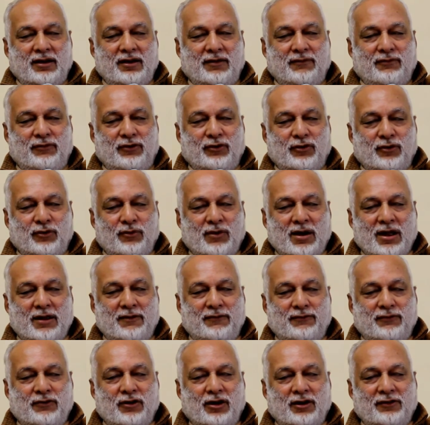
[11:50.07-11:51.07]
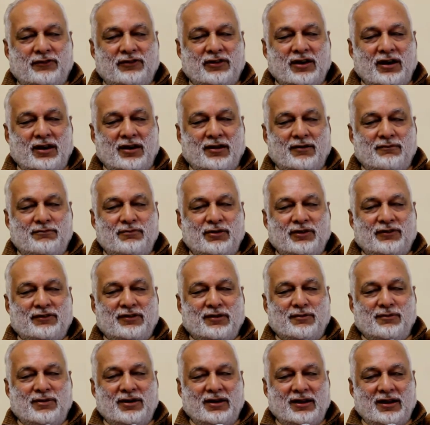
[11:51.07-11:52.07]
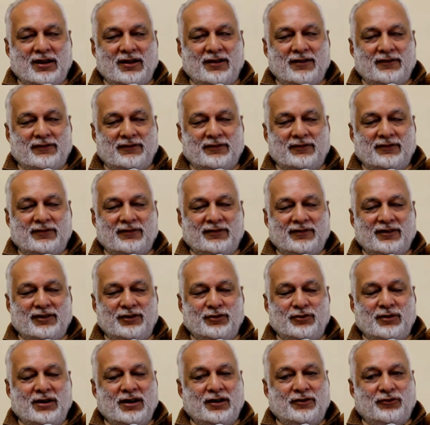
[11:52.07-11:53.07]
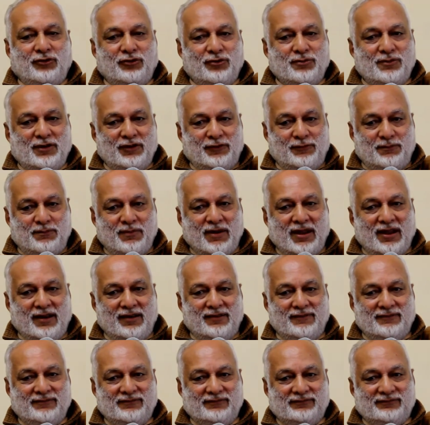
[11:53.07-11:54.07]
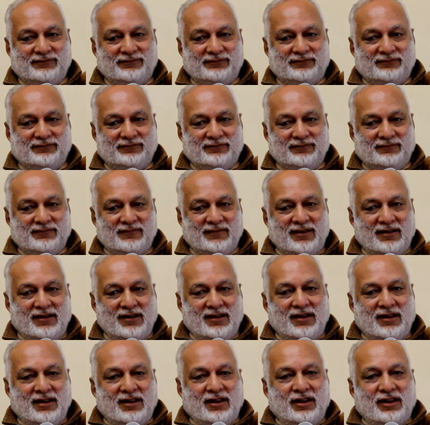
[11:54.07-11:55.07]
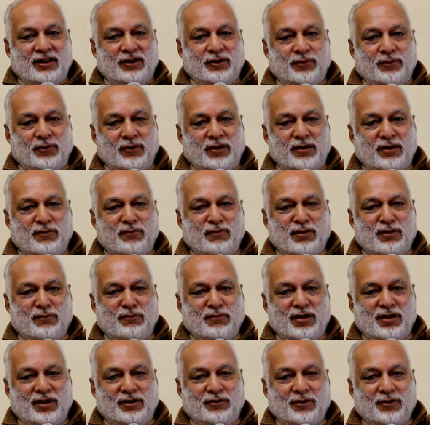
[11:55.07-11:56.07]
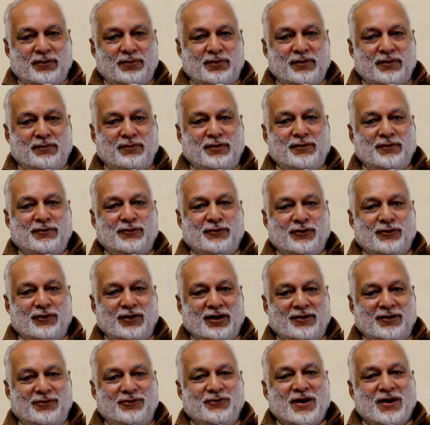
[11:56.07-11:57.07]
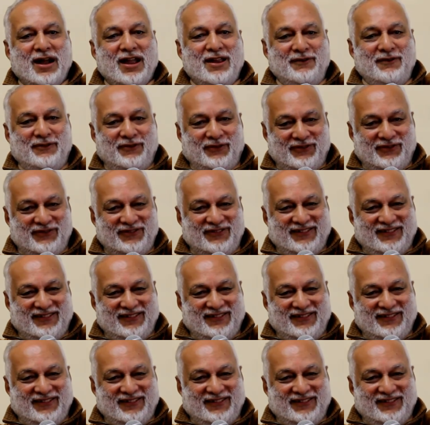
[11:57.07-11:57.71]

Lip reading: if your wife falls in love with somebody else, you get so much pain. If you remember your 54th wife,